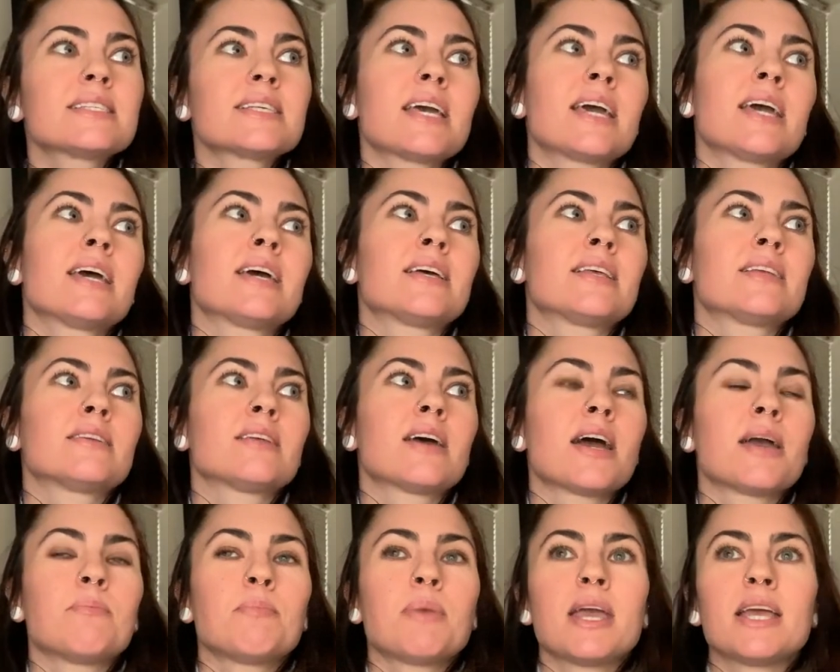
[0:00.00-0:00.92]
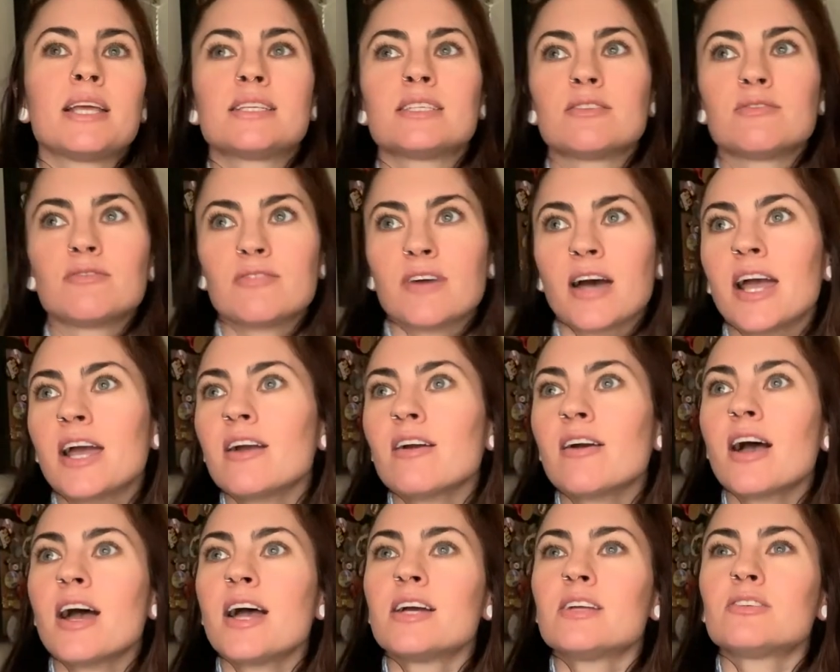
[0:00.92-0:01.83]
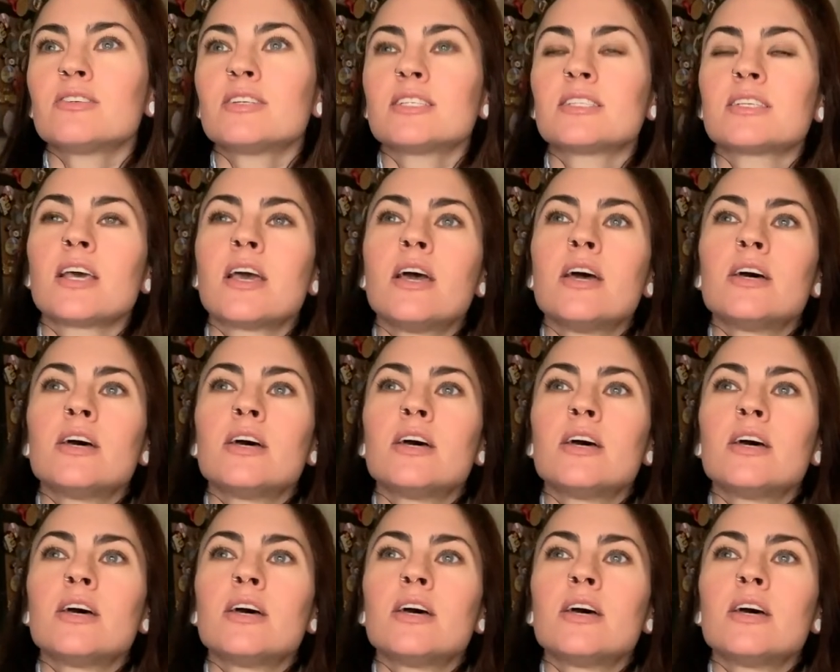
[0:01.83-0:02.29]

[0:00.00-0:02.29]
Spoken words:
and I painted fire hydrants.